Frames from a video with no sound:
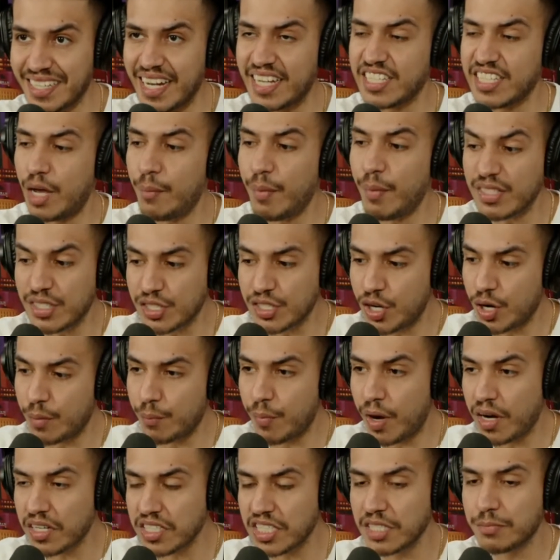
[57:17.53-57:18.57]
Guys, I'm about to start
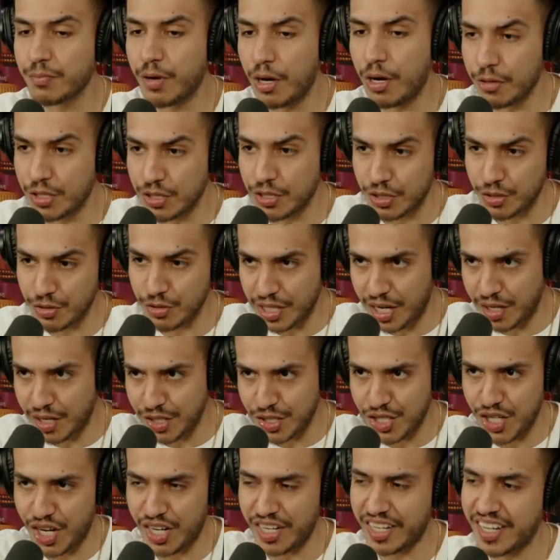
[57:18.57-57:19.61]
boxing probably soon. Shout out
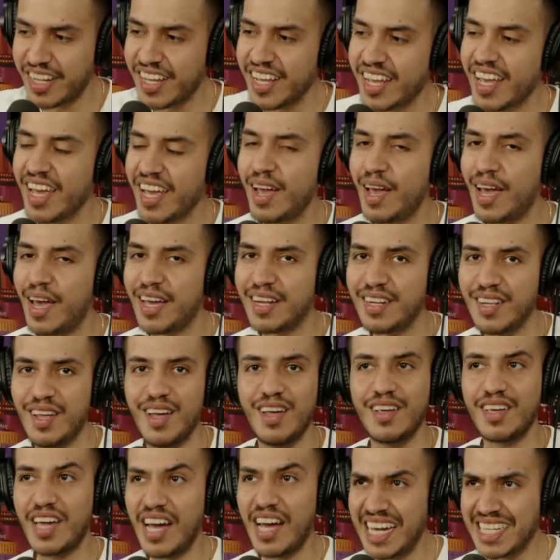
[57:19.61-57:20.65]
to Johnny. And
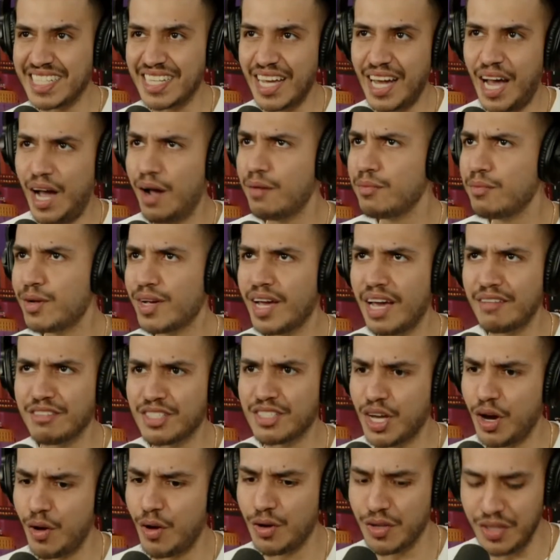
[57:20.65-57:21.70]
guys, I'm going to have
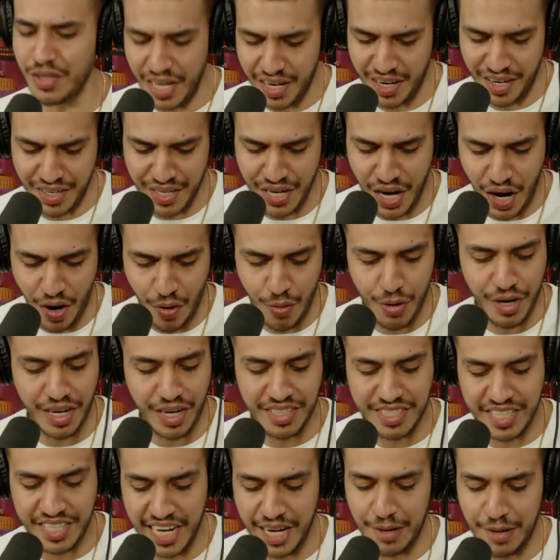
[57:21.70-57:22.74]
to go in there
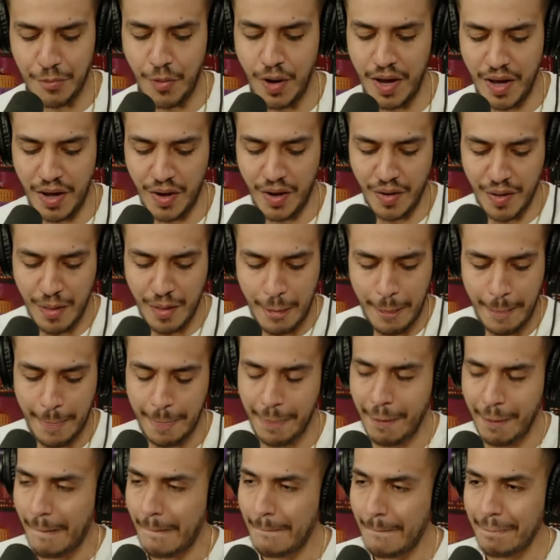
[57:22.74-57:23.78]
knowing damn well
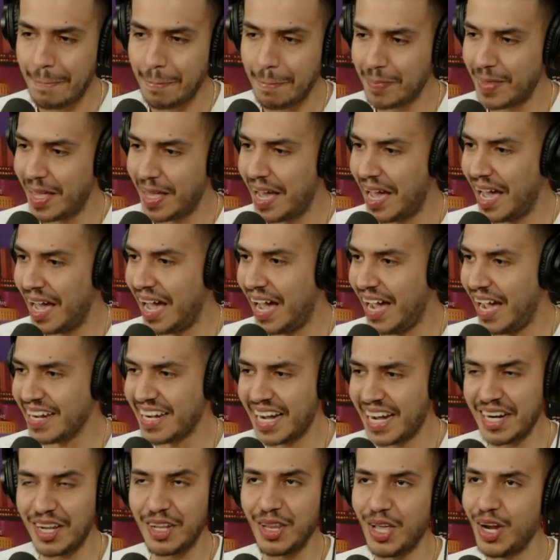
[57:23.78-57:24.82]
I
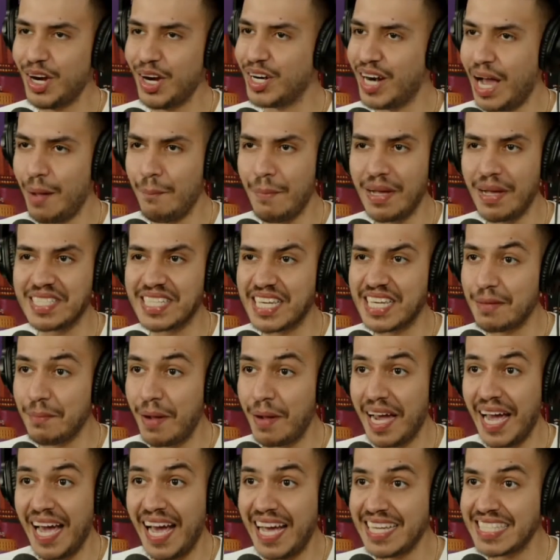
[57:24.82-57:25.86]
got to learn. I'm about to get
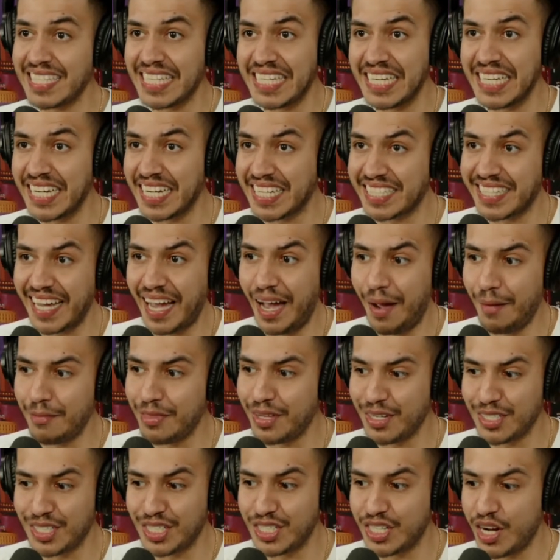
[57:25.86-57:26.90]
my ass kicked.
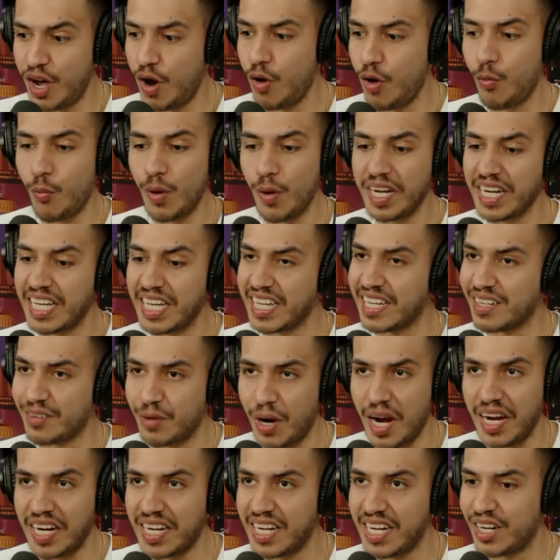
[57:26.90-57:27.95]
There's no winning
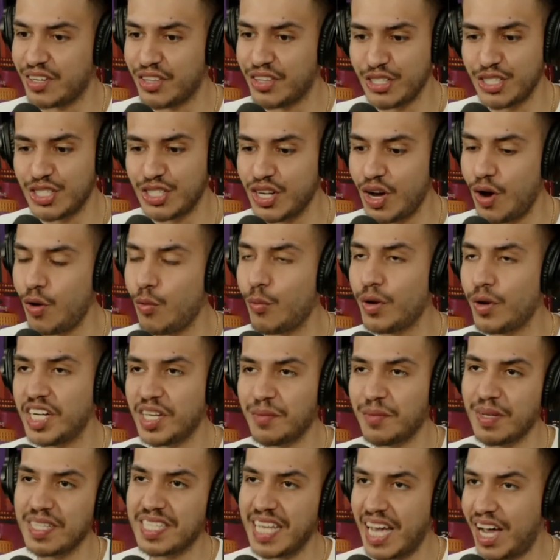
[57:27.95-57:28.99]
right here. There's no
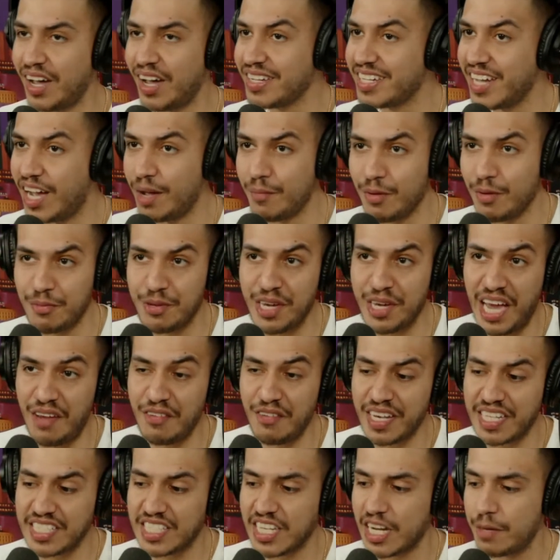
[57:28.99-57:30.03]
winning mentality I'm going to be
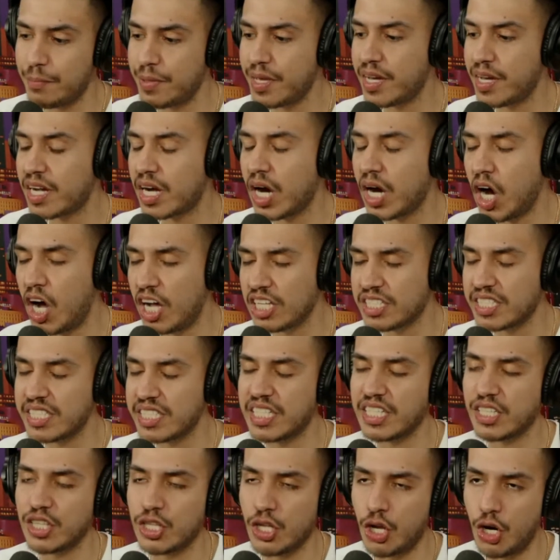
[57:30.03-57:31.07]
having. It's going to be a
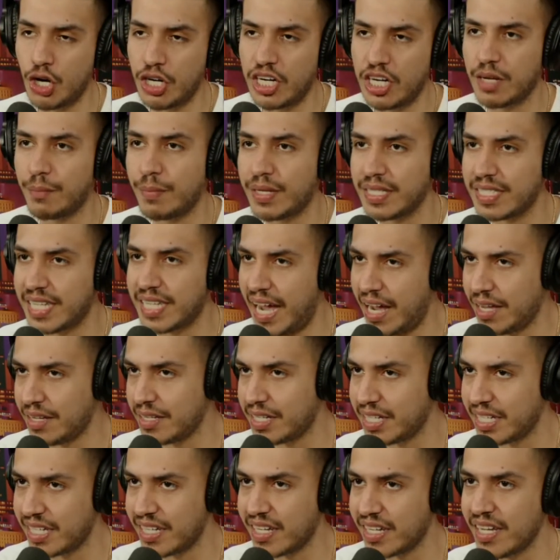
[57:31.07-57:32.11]
constant learning
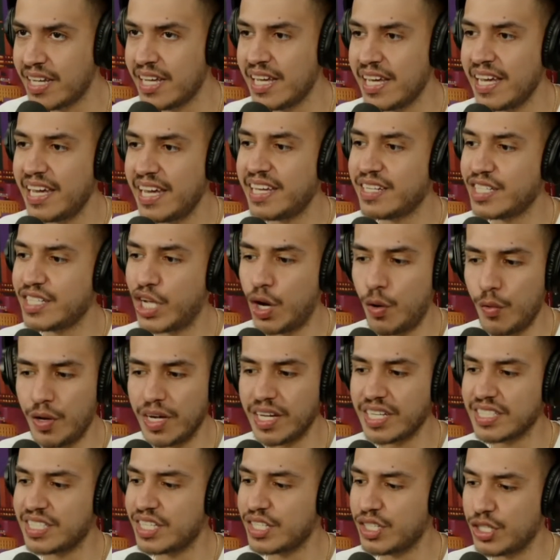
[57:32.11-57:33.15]
mentality. And
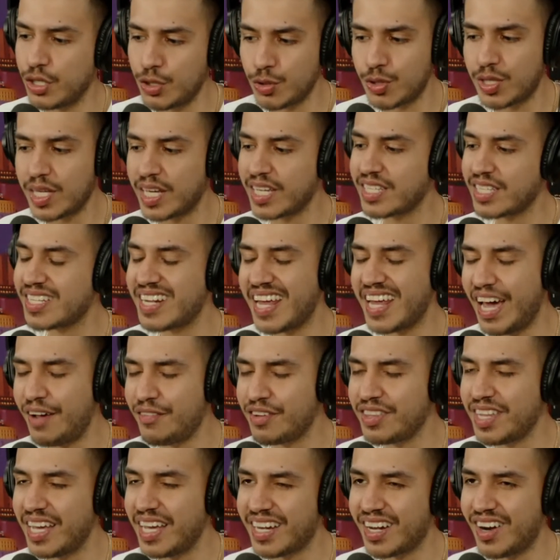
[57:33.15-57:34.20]
going into new things and
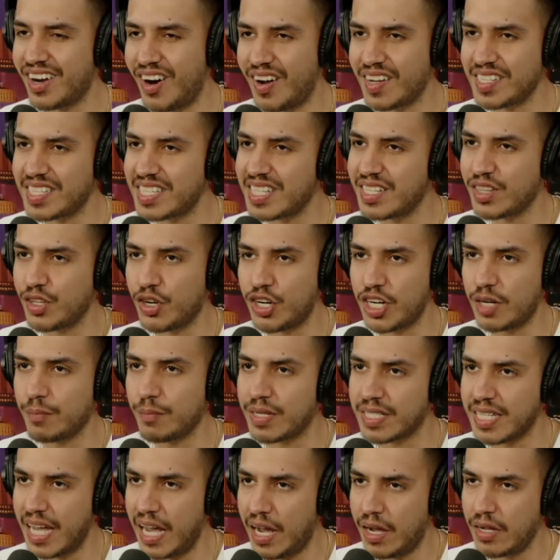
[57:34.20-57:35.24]
having that constant learning
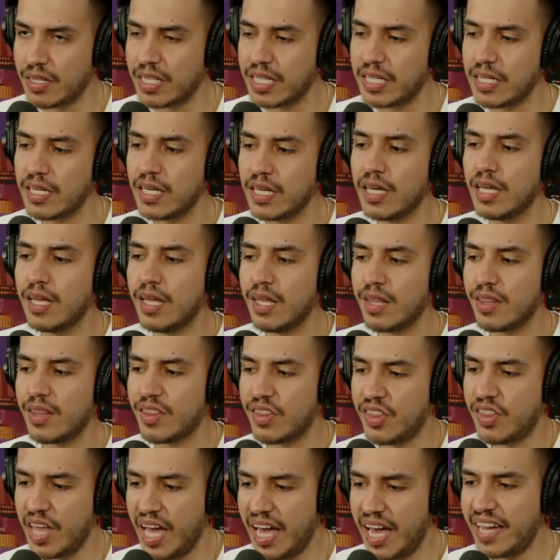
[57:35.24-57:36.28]
mentality,
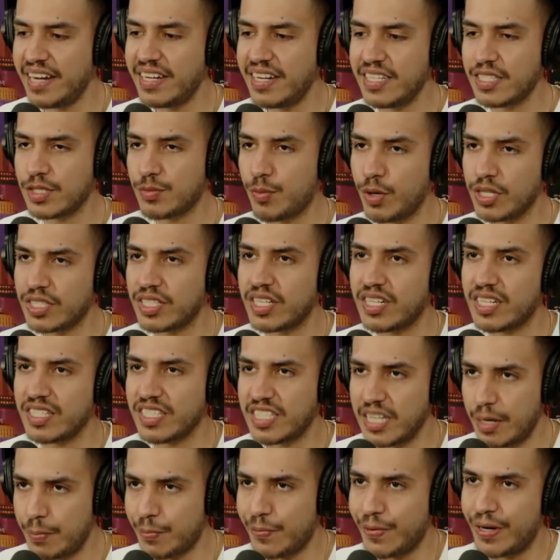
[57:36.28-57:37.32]
that is what's going to
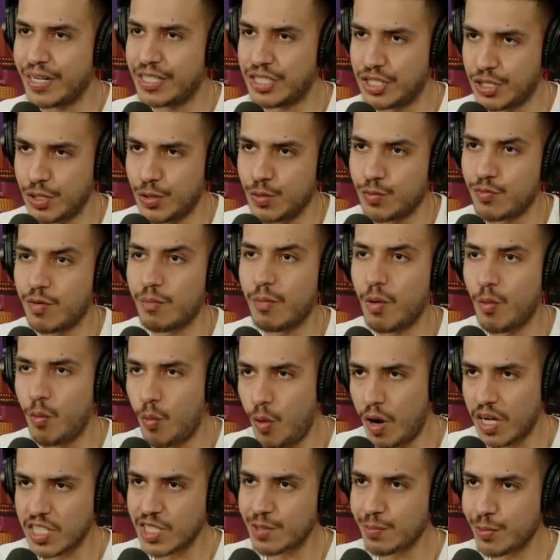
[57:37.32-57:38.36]
separate you from a
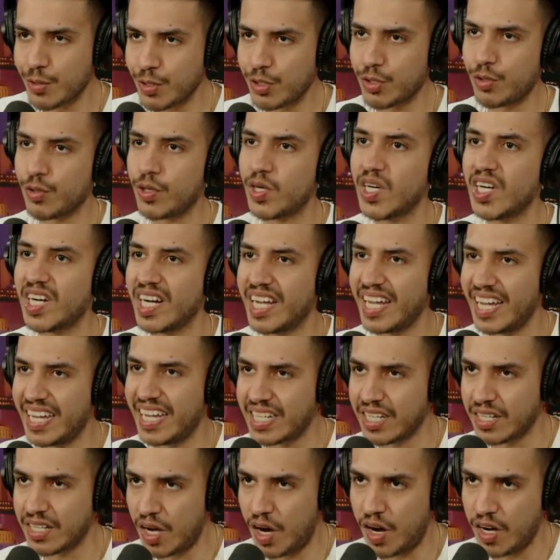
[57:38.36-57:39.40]
wantrepreneur
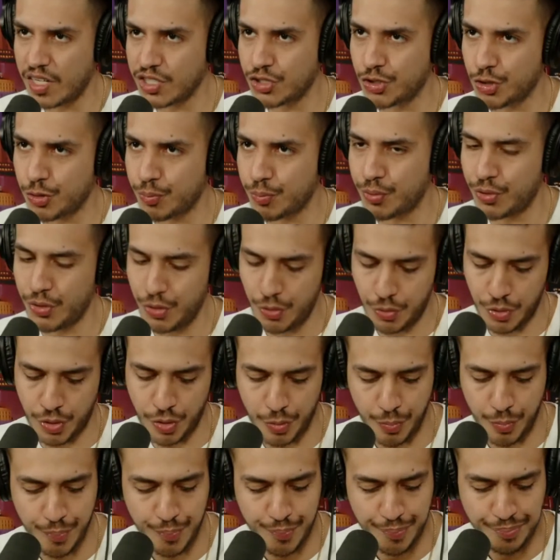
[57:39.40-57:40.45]
and an entrepreneur.